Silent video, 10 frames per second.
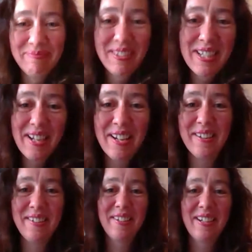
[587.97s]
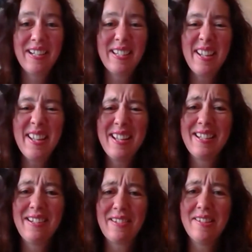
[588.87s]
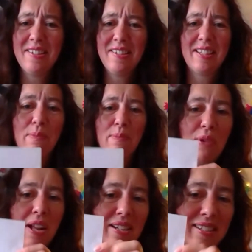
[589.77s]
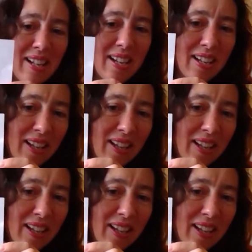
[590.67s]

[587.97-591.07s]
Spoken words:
So, because I think this looks nice and small, actually.